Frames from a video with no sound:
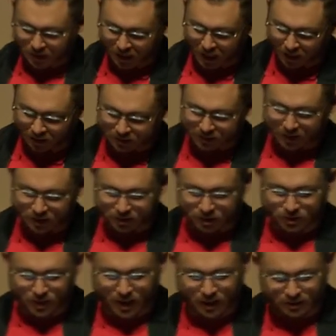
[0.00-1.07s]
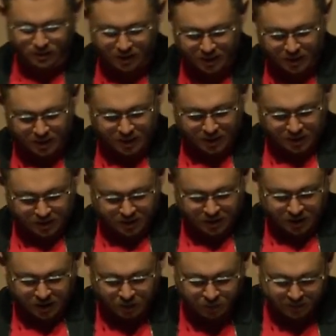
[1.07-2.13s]
Alexander the Great,
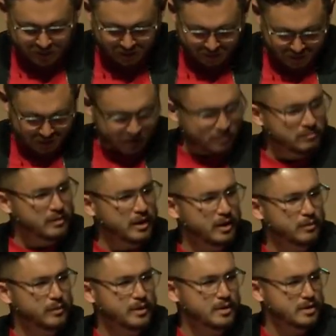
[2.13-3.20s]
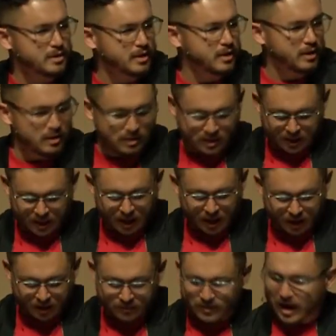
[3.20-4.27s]
he was the thing. He was the
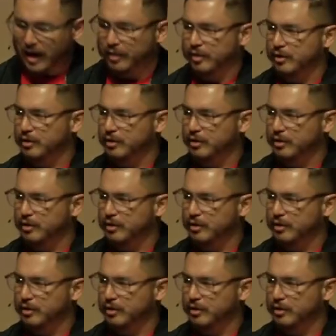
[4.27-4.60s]
guy. At